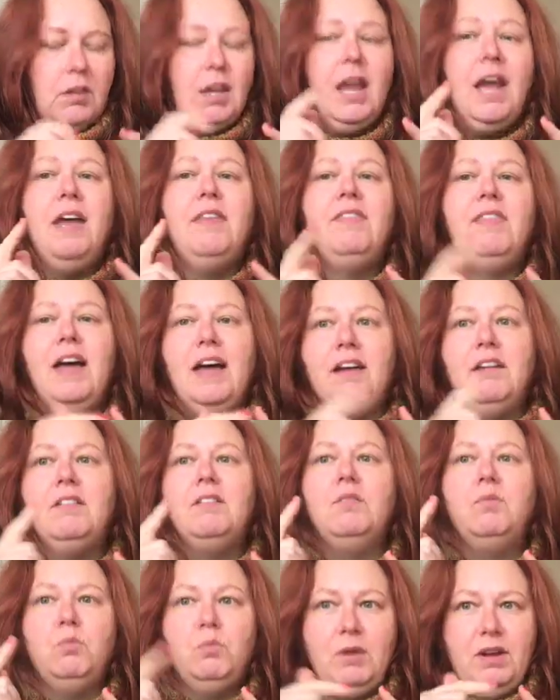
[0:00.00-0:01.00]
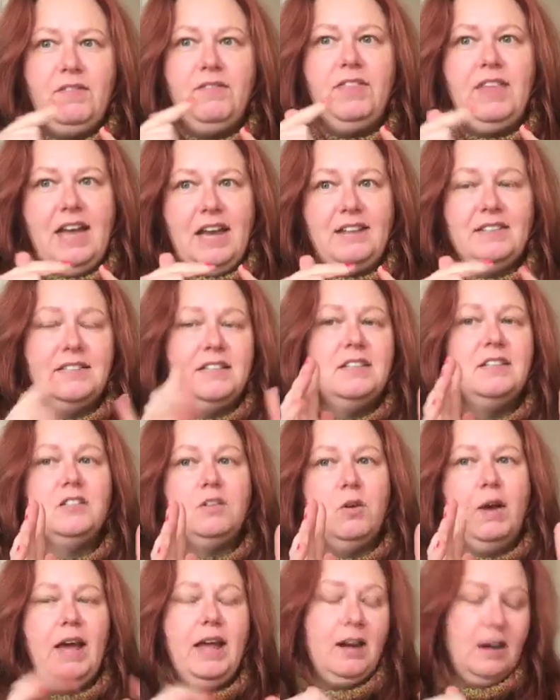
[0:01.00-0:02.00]
and then weave the ends in.
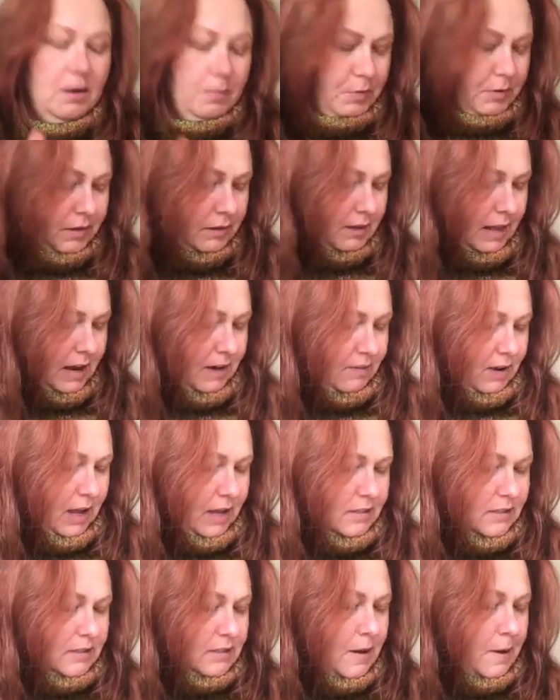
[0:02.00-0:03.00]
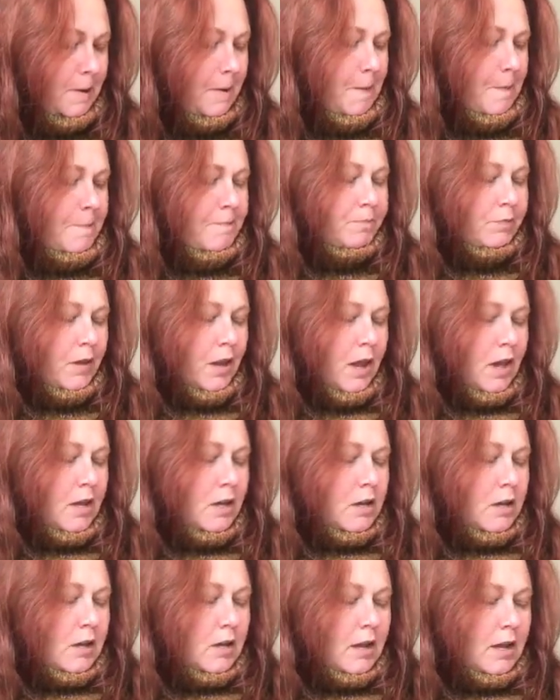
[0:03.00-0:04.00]
So I ended up with a lot of ends.
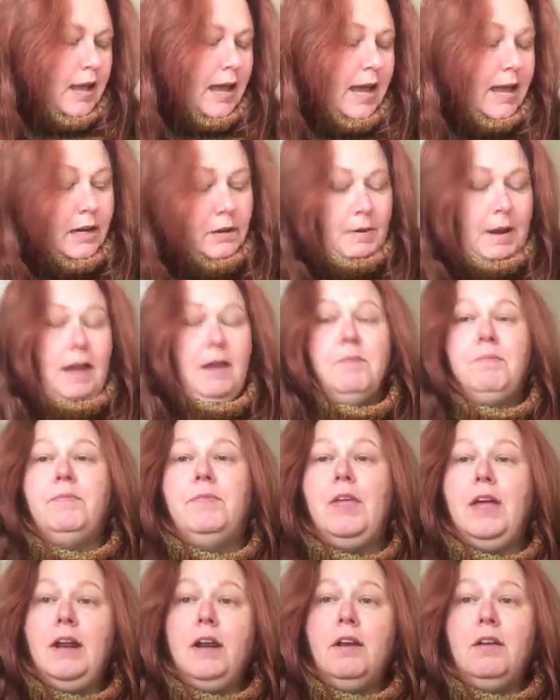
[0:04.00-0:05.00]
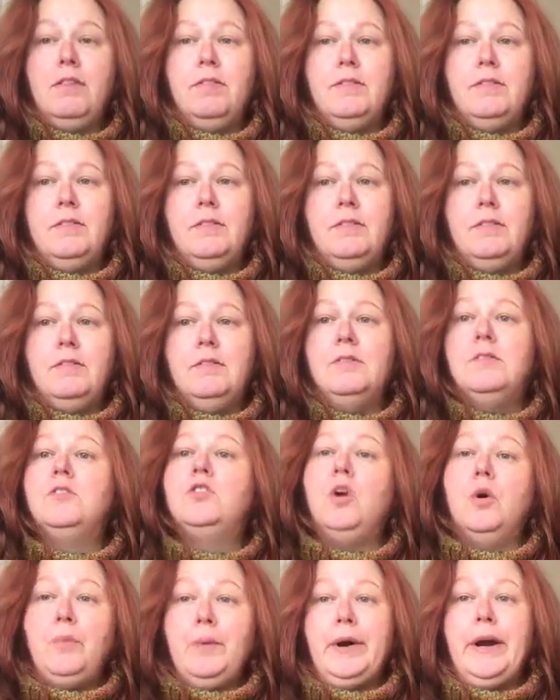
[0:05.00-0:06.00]
Anyway, then
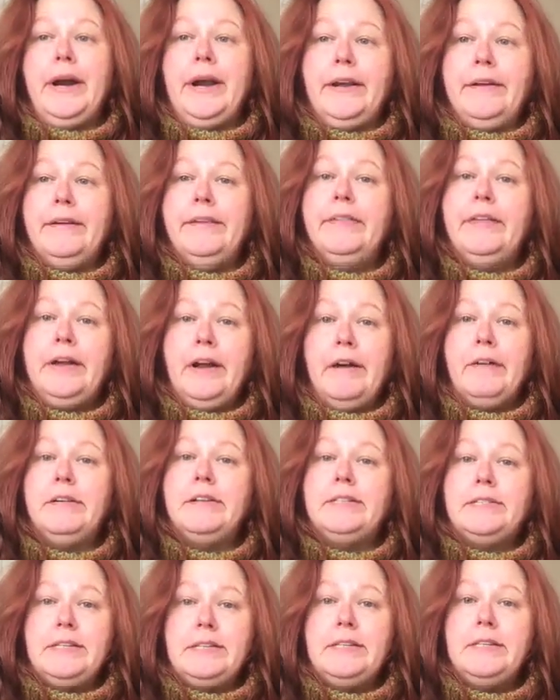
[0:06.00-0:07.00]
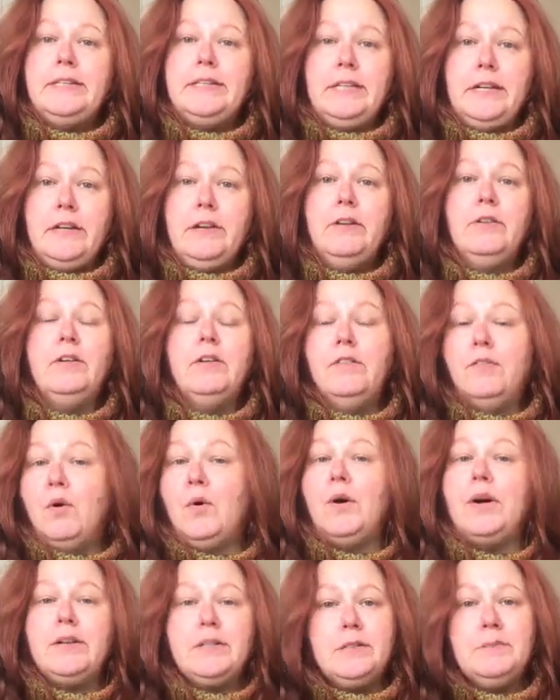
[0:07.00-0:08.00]
don't worry. the yarn is discontinued, of
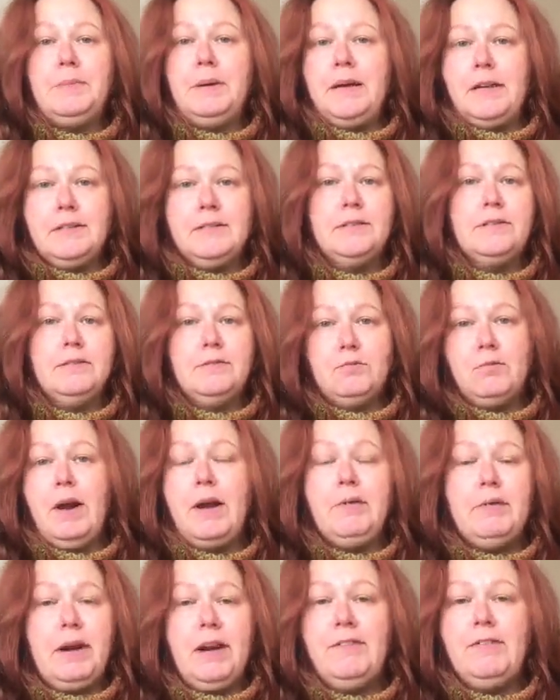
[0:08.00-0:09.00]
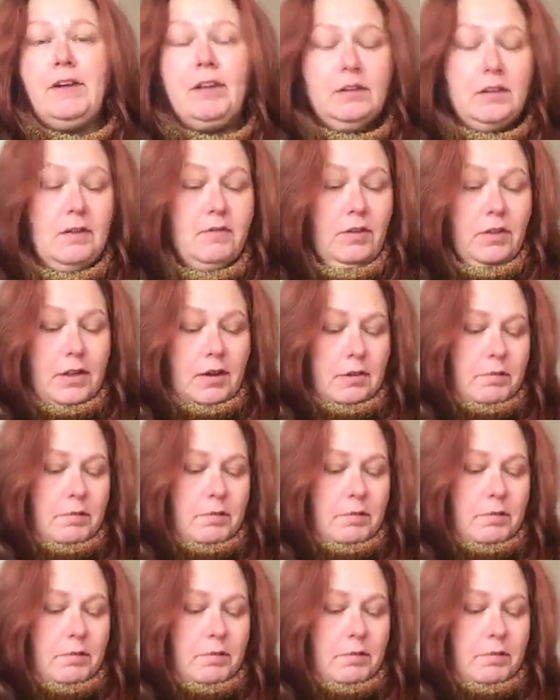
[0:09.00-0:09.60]
course, because right when I fell in love with it.